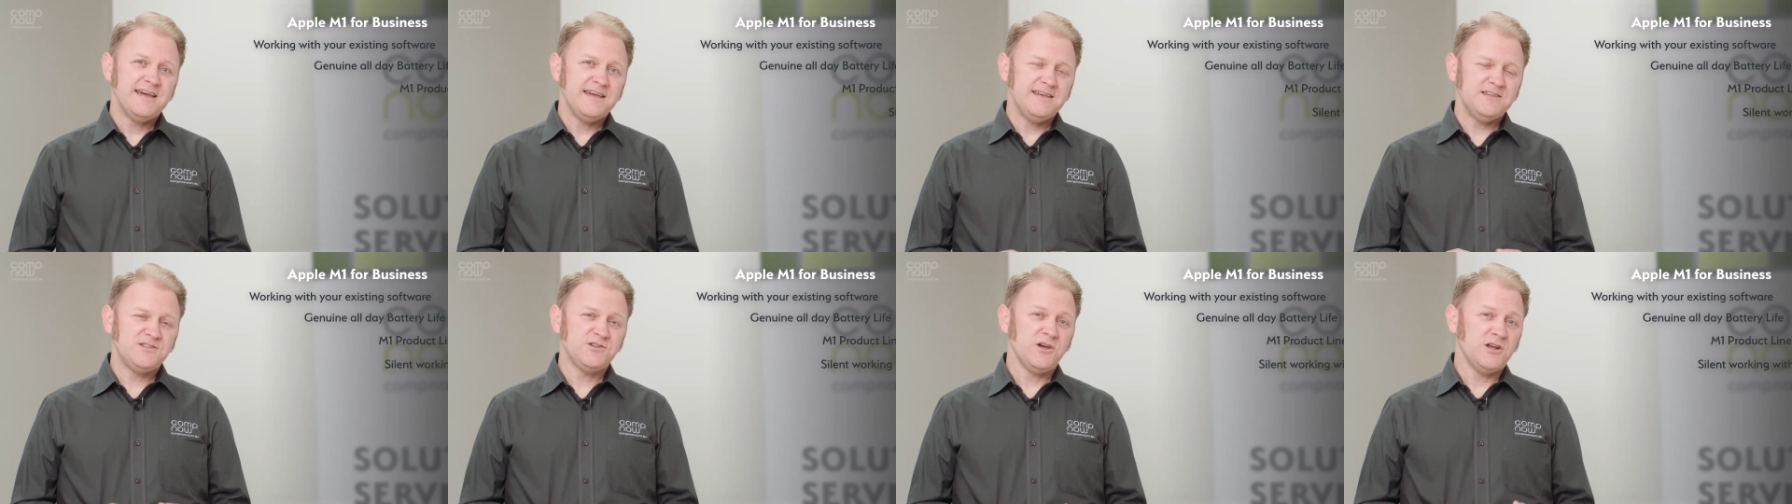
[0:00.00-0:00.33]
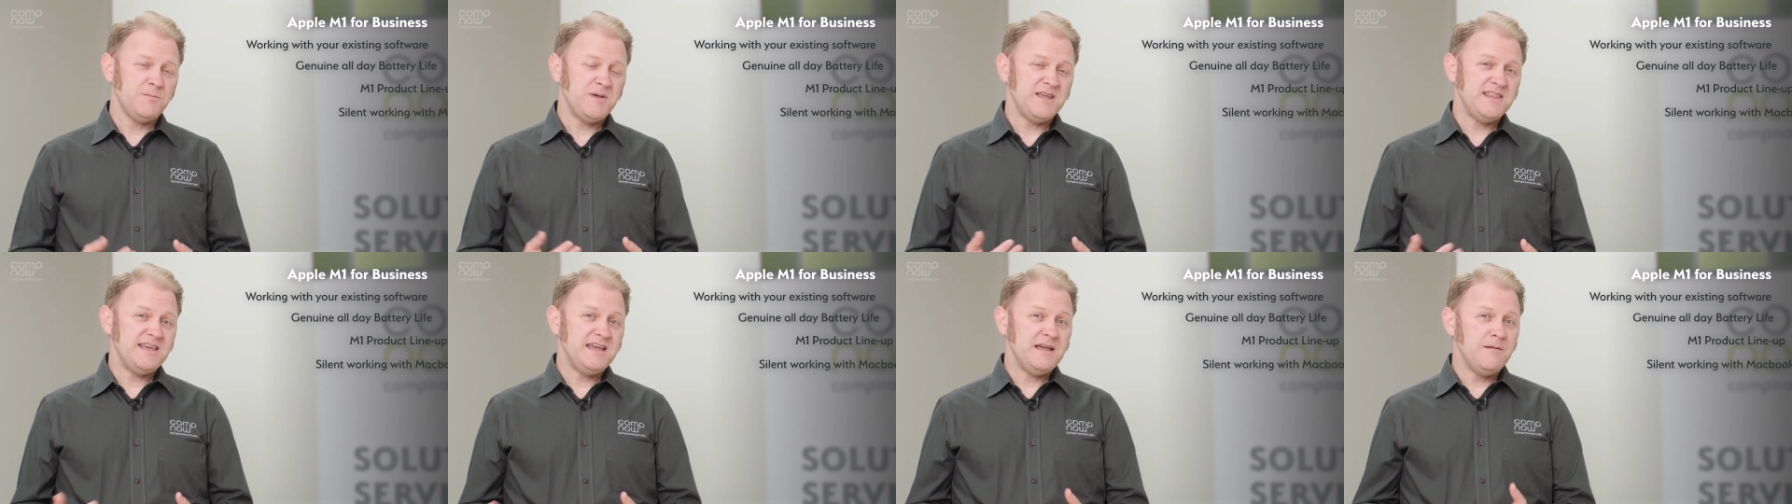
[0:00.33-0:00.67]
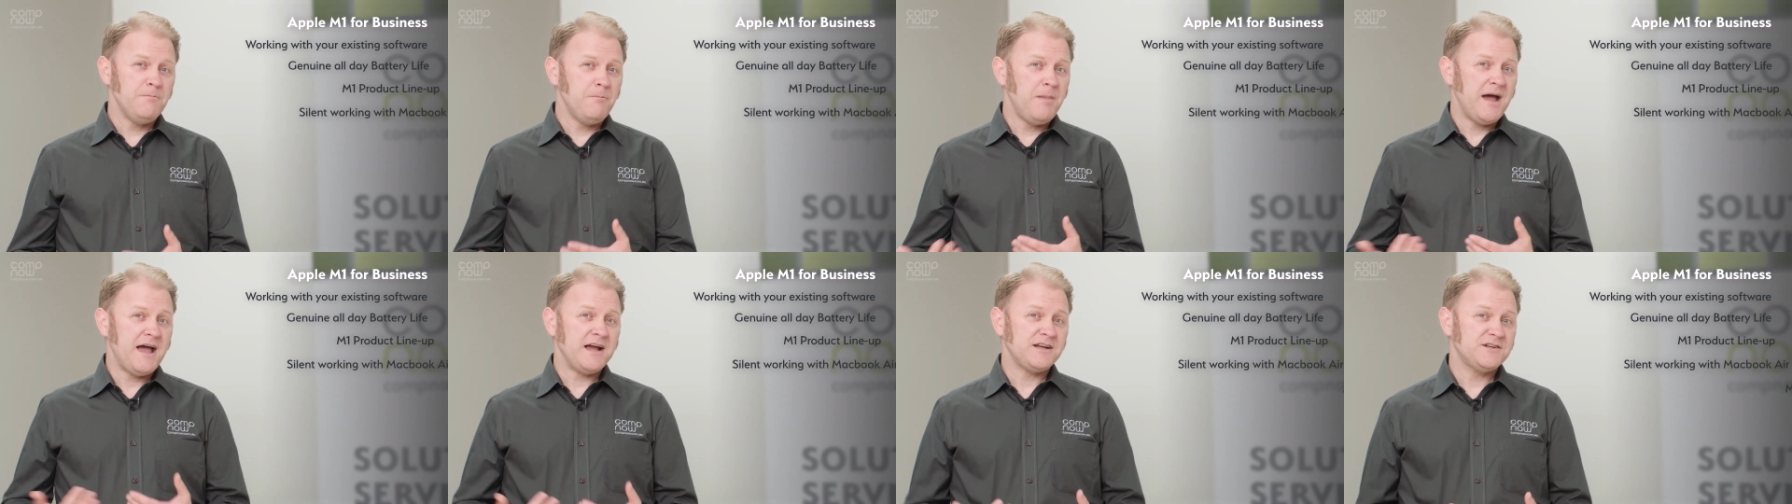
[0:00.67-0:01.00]
is going to be the
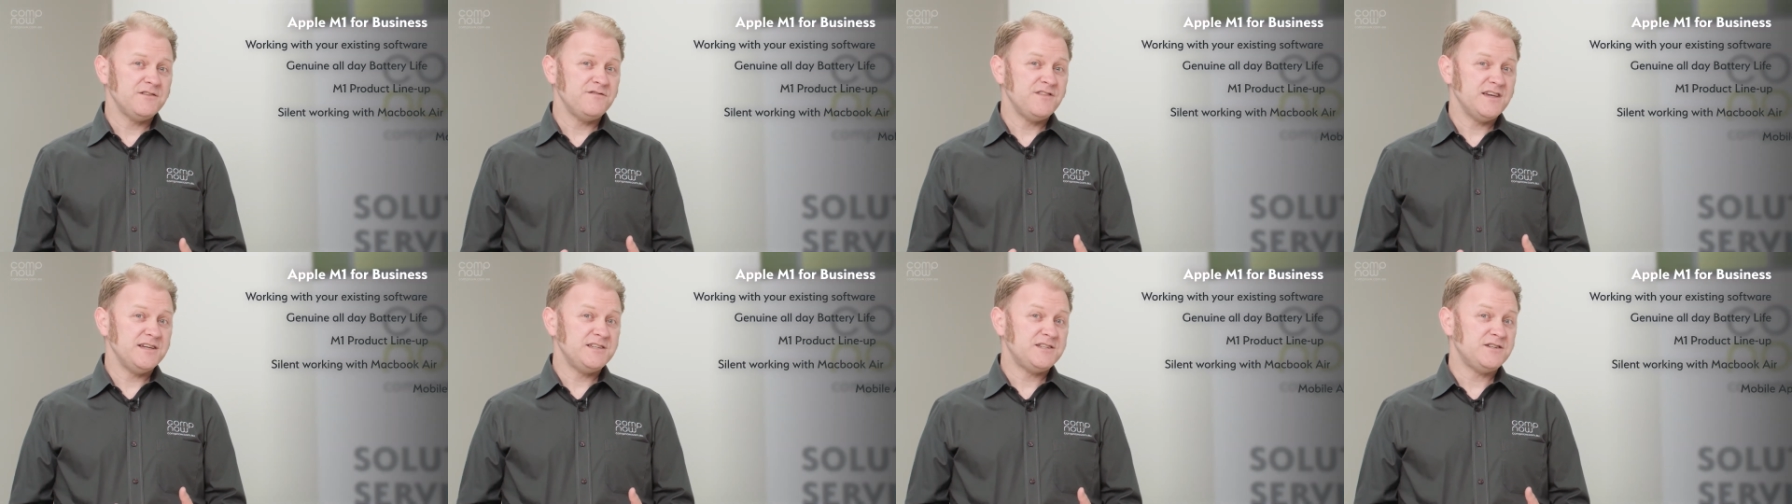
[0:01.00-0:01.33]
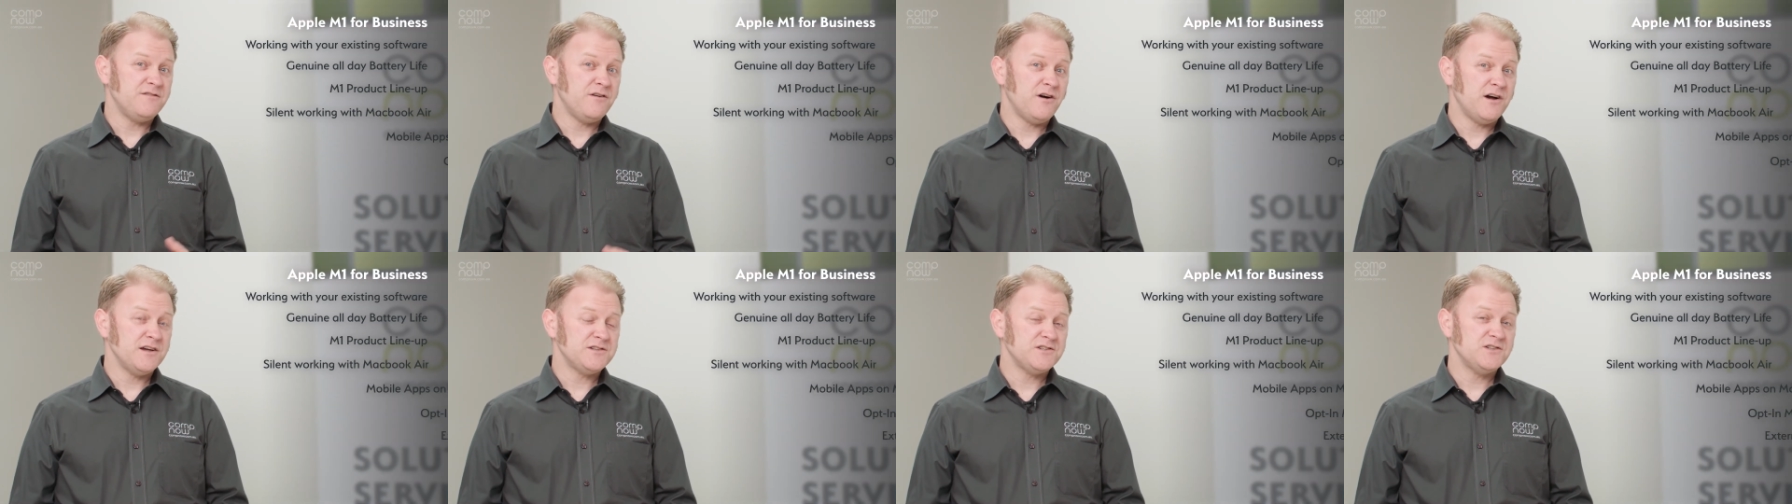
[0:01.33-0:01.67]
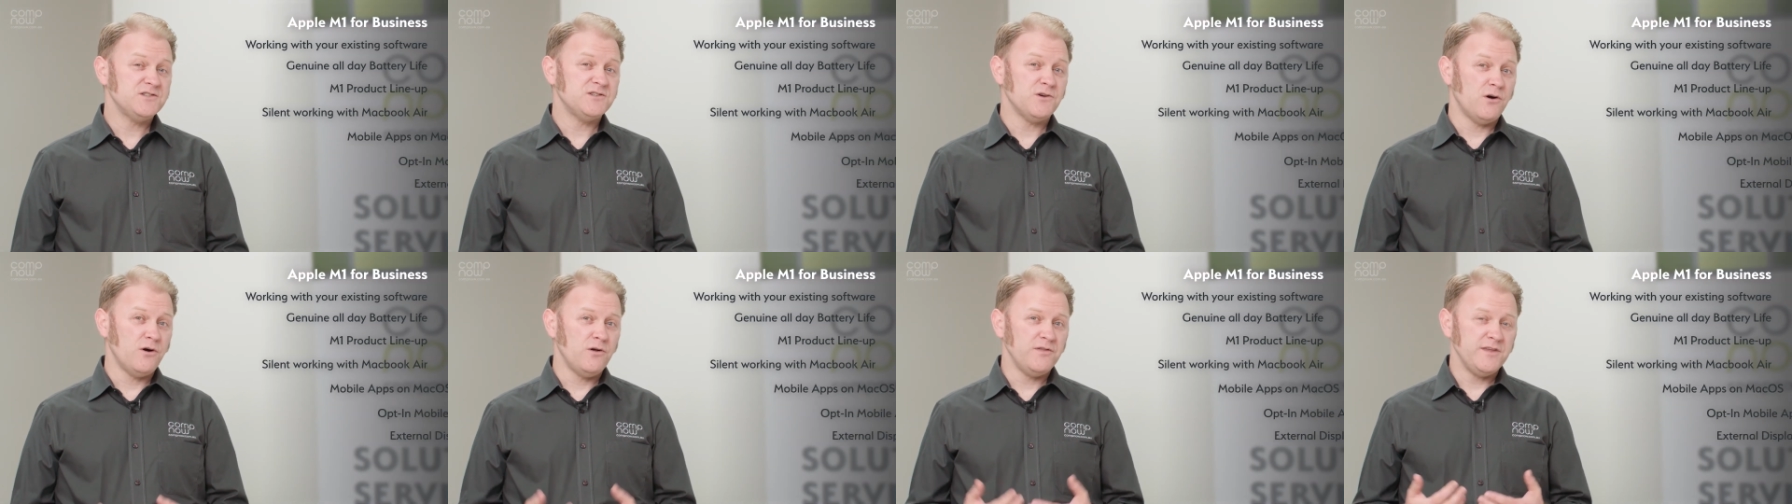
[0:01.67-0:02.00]
impact of these
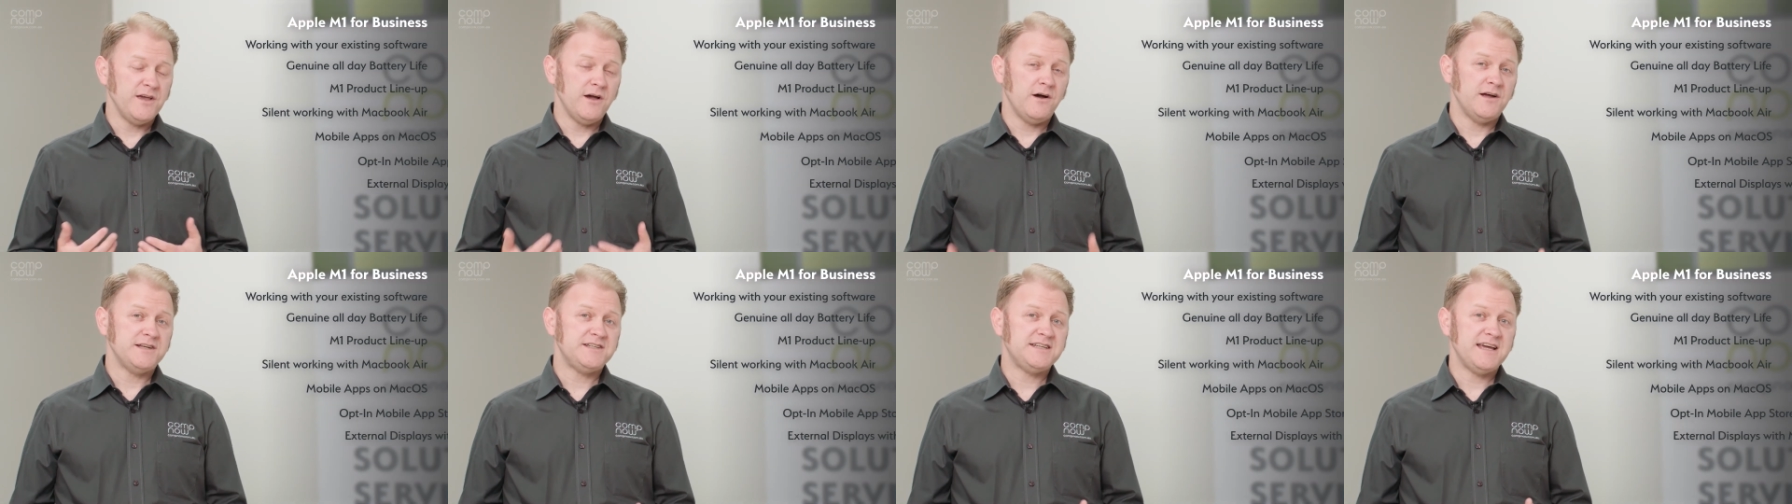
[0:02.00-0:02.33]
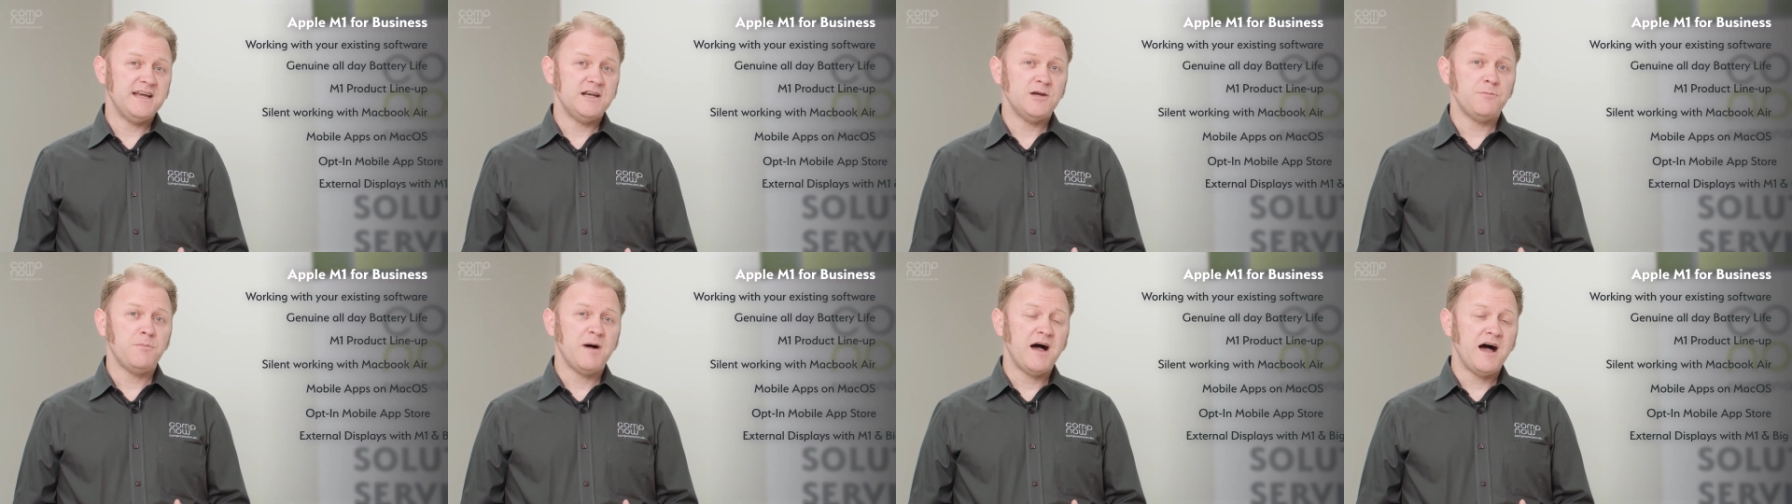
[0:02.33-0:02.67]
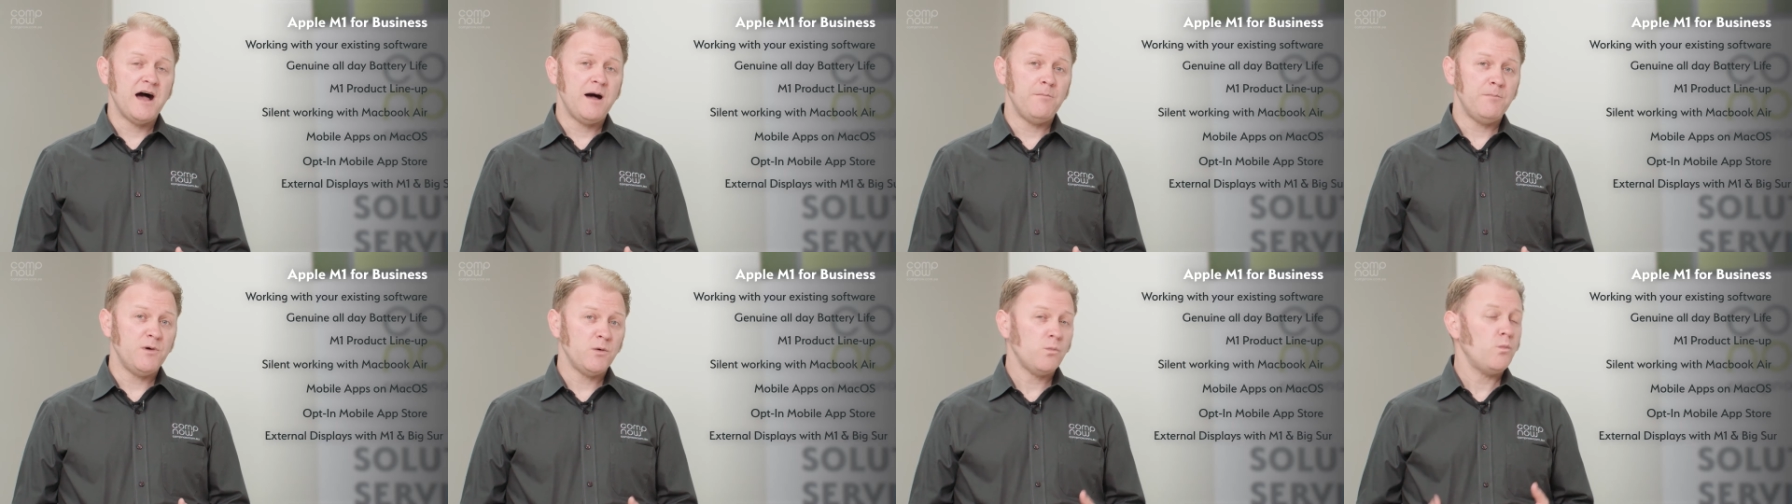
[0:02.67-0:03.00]
devices on the IT
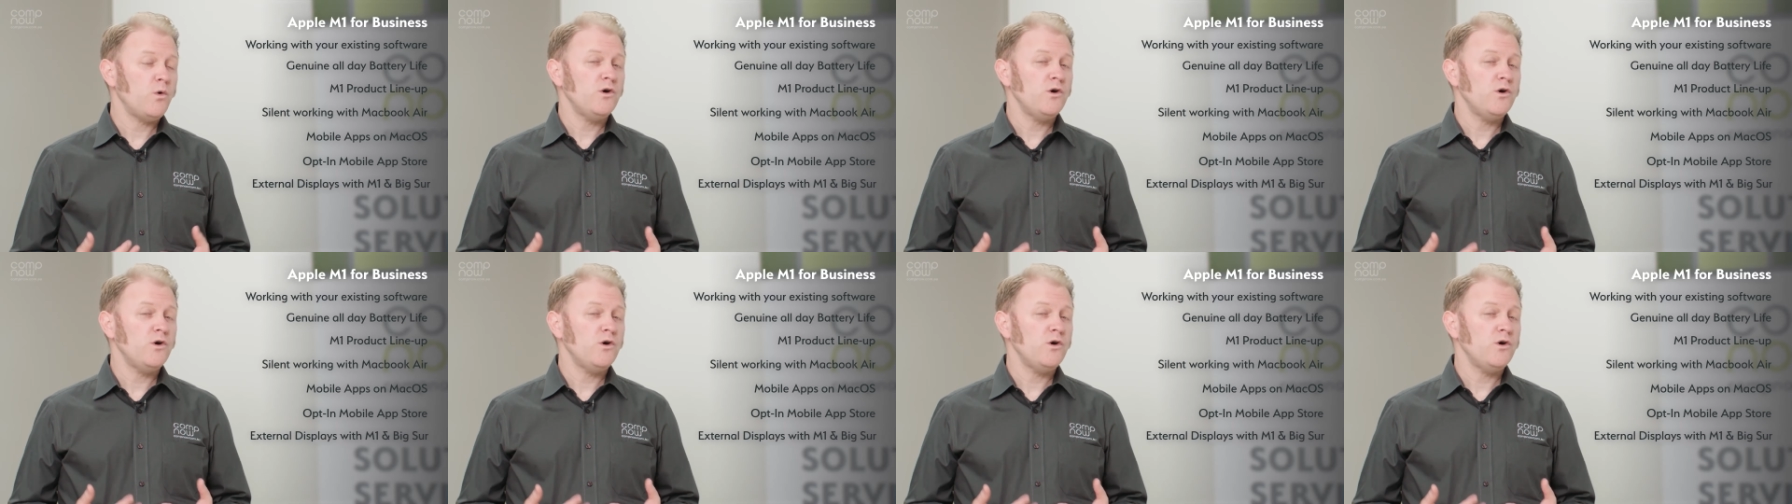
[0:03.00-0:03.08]
department,